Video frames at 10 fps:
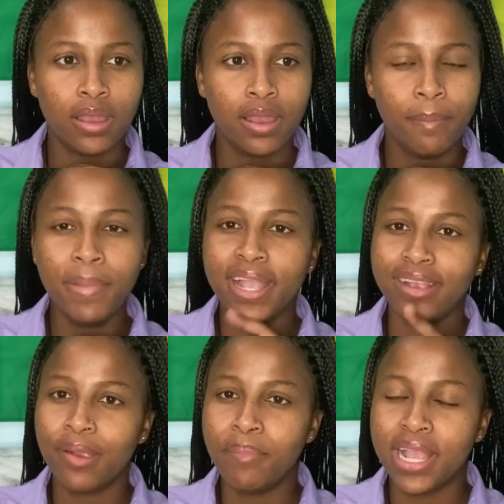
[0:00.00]
me
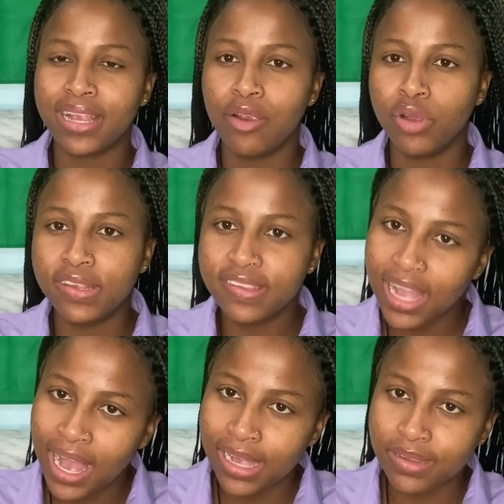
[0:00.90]
get a run
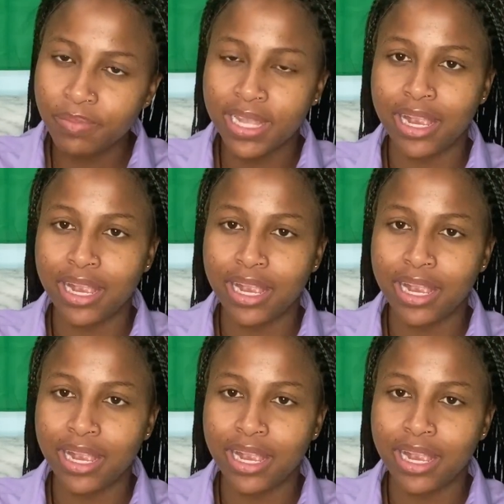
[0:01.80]
start, So me